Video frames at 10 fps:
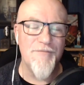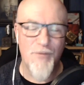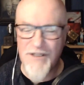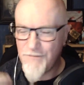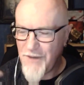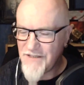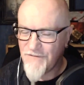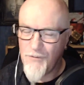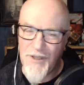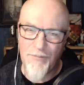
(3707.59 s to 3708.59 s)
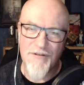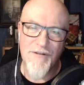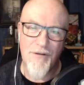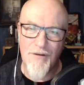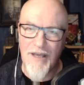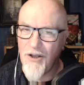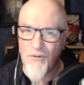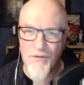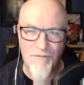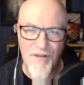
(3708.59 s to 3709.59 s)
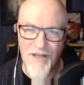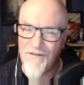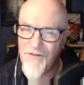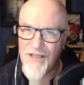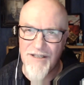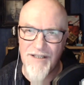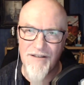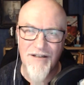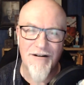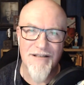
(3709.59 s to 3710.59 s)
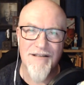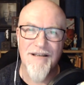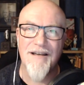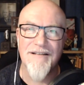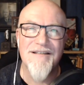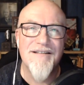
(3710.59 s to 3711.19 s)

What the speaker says: Where's the best for people to get hold of the DVD, the director's cut?